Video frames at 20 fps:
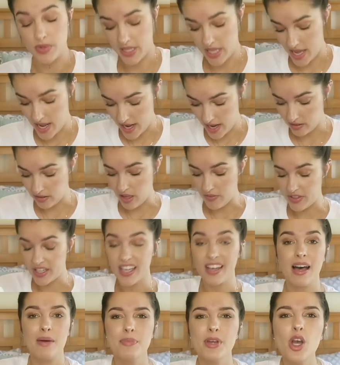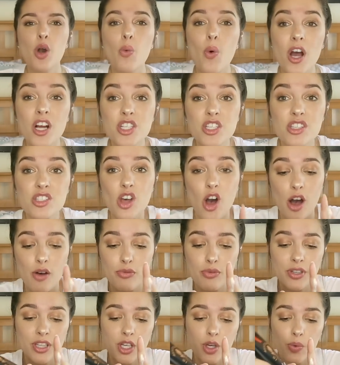with that. I love it. Let me go wash this
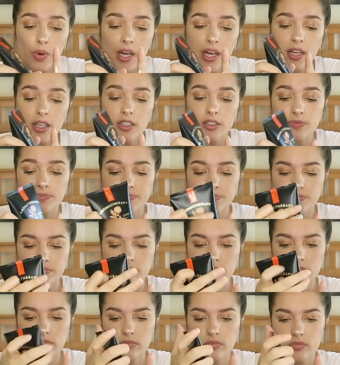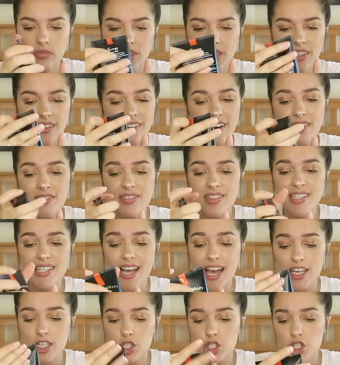off really quick. Love the
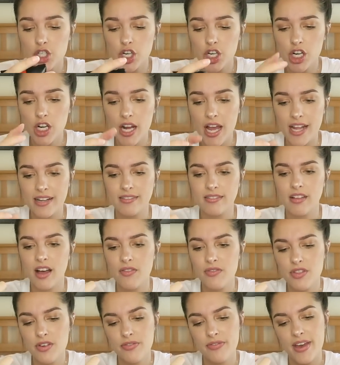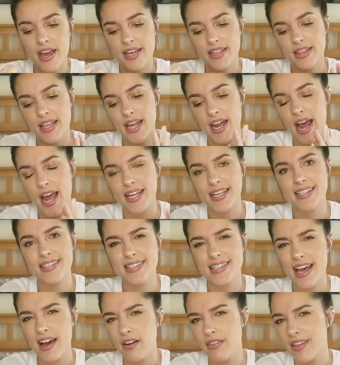texture and love the fact that I can
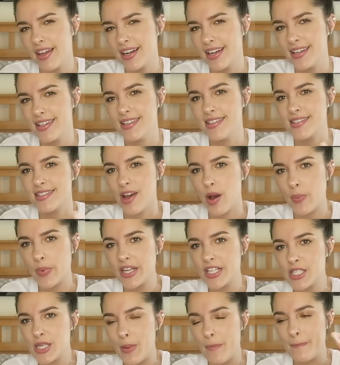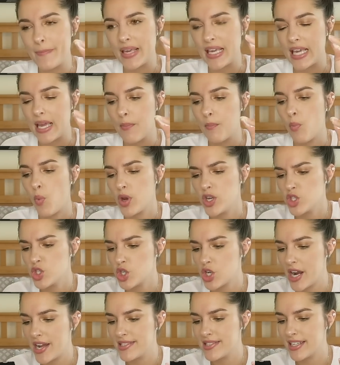tell that it is going to be
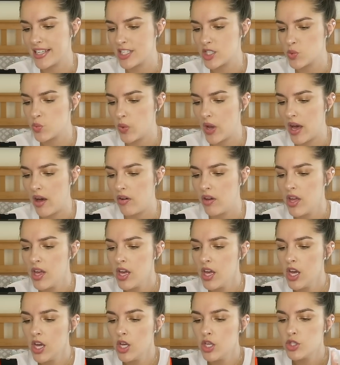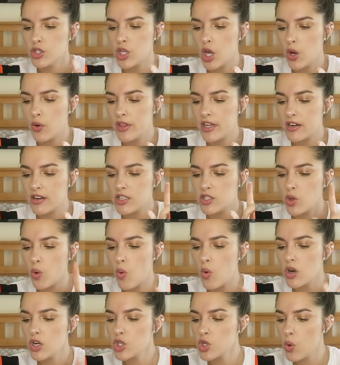moisturizing as well. So there is
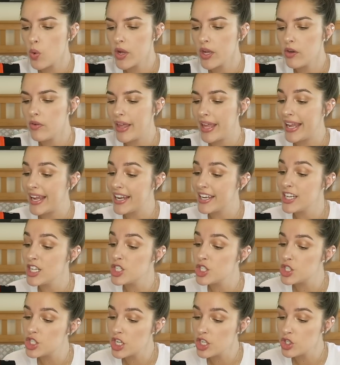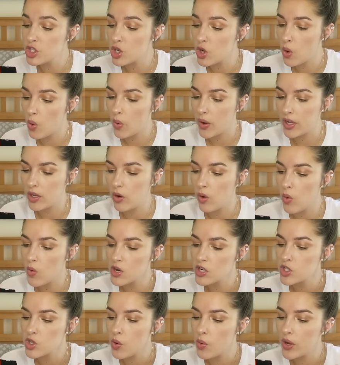orange oil and ginger oil.
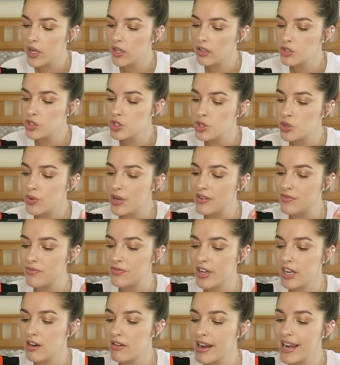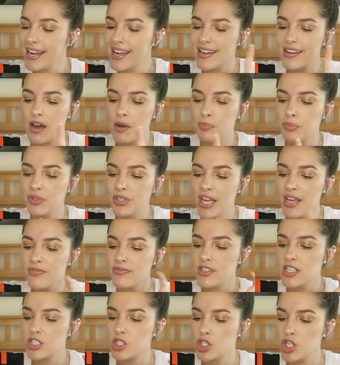Orange oil to invigorate and
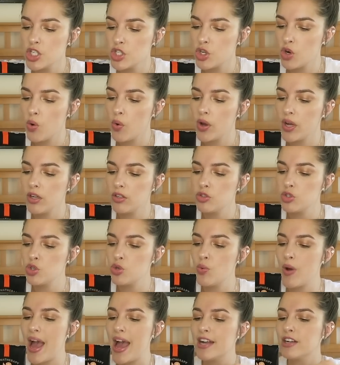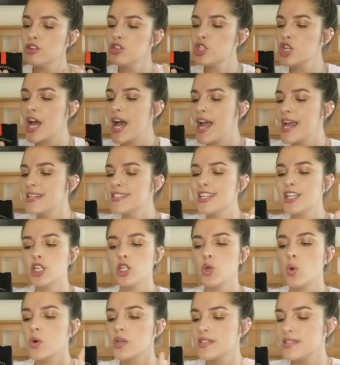uplift and ginger oil to energize
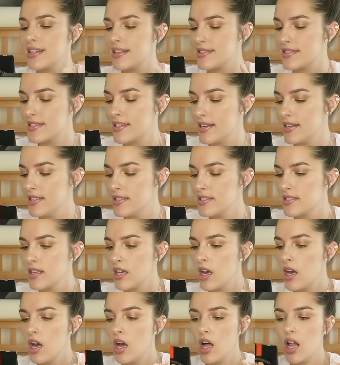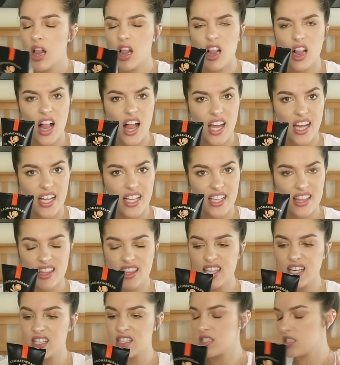your senses. Like
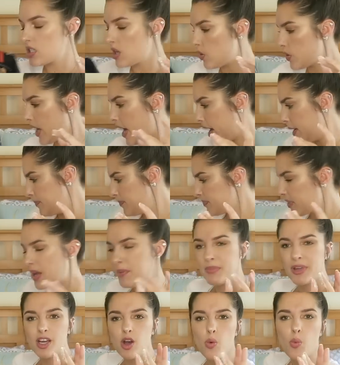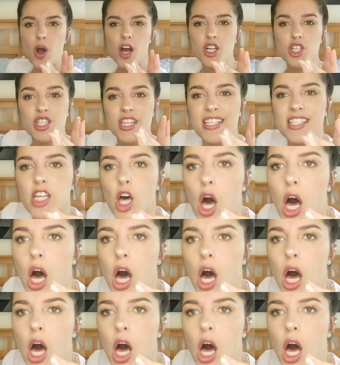this. Okay, I'm gonna go wash this